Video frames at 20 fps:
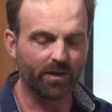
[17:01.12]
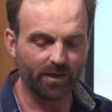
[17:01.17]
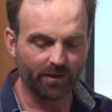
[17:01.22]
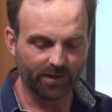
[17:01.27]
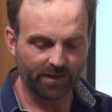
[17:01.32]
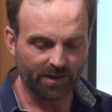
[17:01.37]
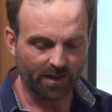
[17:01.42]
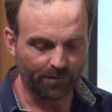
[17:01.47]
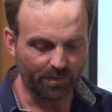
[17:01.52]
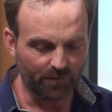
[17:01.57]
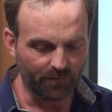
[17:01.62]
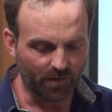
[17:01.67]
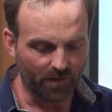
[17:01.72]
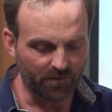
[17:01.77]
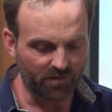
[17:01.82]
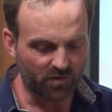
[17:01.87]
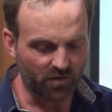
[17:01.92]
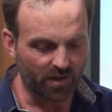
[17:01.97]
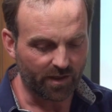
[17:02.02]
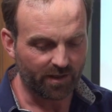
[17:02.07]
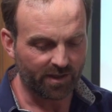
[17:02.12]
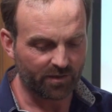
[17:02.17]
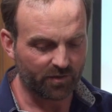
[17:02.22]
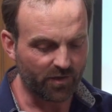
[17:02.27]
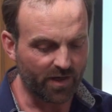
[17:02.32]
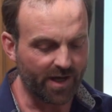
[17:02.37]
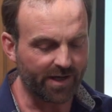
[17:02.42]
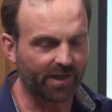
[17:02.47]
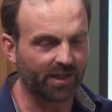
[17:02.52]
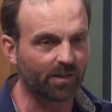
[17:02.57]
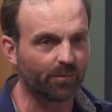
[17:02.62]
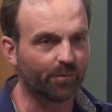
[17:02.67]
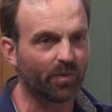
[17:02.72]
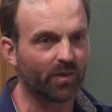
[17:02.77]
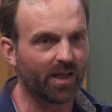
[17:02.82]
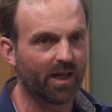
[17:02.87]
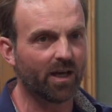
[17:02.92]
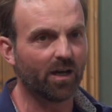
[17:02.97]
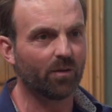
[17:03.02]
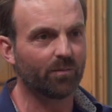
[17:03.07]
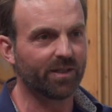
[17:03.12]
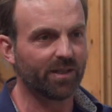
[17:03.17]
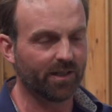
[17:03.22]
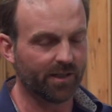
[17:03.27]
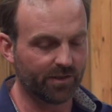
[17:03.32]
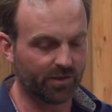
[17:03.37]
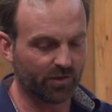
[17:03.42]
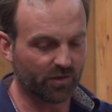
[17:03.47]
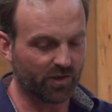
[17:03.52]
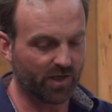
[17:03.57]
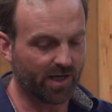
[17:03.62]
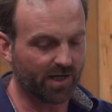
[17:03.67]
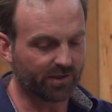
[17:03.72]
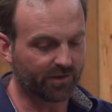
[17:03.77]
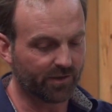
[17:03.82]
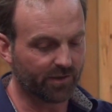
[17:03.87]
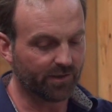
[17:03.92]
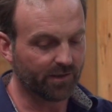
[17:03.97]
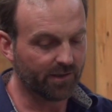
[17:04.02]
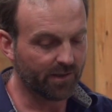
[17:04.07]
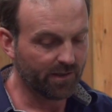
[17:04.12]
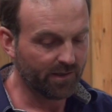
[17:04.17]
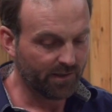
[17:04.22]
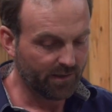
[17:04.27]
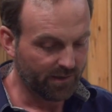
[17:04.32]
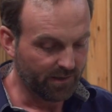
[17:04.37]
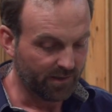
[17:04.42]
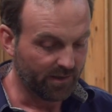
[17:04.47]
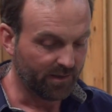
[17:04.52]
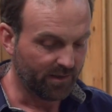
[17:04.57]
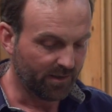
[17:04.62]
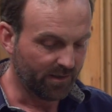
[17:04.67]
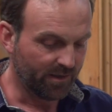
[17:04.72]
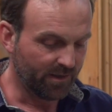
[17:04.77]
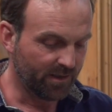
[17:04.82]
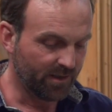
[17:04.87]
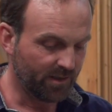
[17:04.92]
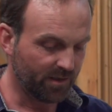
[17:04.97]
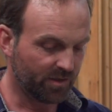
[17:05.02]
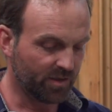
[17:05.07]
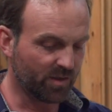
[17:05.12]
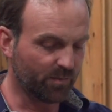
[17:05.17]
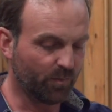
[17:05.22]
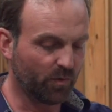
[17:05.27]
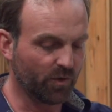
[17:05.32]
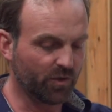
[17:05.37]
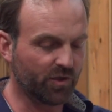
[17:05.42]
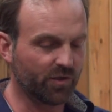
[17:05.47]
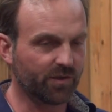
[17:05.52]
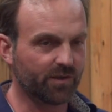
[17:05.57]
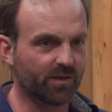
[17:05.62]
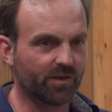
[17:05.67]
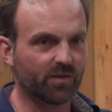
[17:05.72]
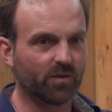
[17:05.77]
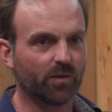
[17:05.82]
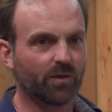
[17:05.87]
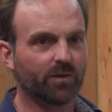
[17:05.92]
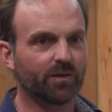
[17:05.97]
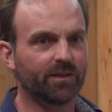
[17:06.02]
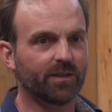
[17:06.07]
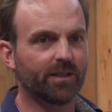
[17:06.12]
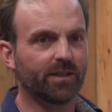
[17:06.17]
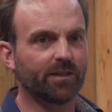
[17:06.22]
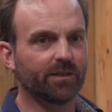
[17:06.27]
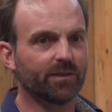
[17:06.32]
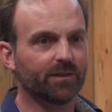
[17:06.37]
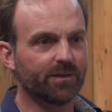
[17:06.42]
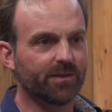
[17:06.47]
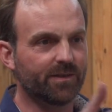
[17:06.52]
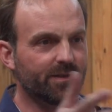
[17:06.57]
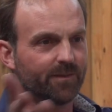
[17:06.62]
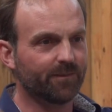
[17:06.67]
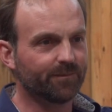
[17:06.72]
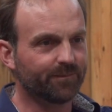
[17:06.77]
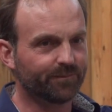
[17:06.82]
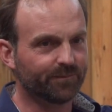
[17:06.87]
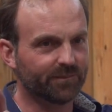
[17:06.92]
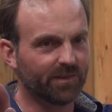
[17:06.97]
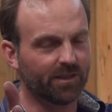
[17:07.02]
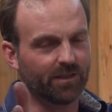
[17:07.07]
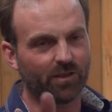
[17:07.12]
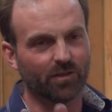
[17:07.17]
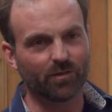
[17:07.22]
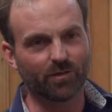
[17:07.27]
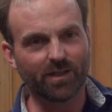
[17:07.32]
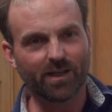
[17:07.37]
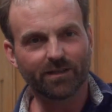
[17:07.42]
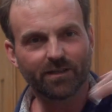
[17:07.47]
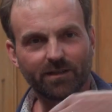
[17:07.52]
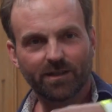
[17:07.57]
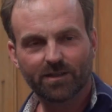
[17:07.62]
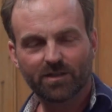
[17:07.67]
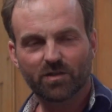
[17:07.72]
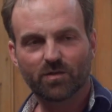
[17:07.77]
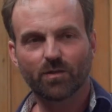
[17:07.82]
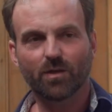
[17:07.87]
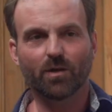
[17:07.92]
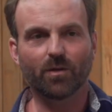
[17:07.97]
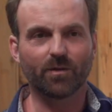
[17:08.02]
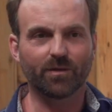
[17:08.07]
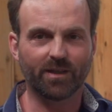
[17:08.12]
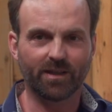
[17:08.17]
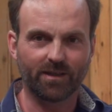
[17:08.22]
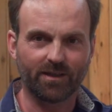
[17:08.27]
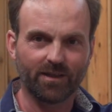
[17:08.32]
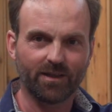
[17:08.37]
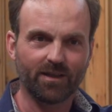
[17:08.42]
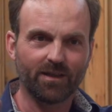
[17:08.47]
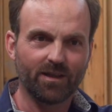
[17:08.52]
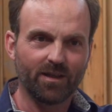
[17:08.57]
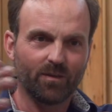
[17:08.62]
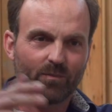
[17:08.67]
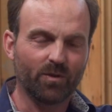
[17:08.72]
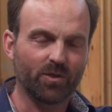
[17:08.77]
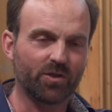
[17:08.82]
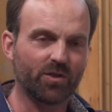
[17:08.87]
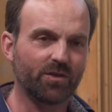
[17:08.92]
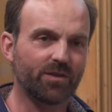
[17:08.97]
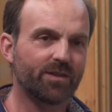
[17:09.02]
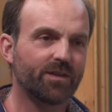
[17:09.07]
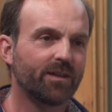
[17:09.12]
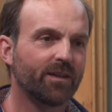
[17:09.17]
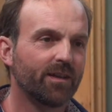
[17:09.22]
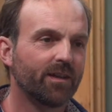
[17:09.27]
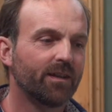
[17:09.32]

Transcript: hilling up involves dragging a plow behind your tractor, and it just pushes the soil into hills. And you go down the next row, and it pushes.